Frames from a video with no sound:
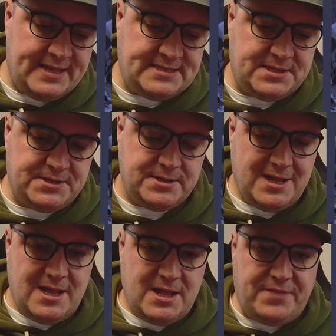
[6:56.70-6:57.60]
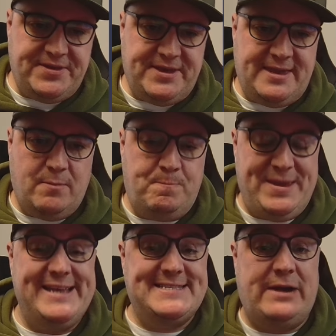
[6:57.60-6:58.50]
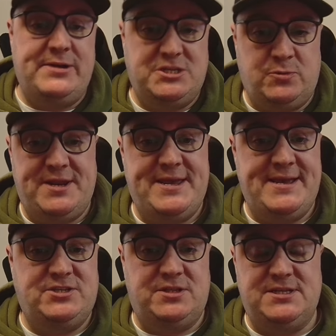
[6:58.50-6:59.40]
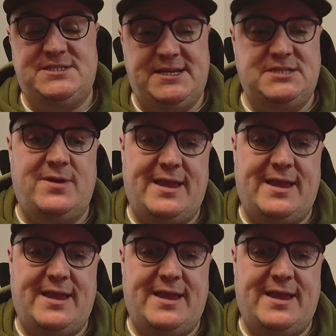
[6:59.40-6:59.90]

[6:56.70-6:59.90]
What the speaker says: is that the biggest character in here, so the 6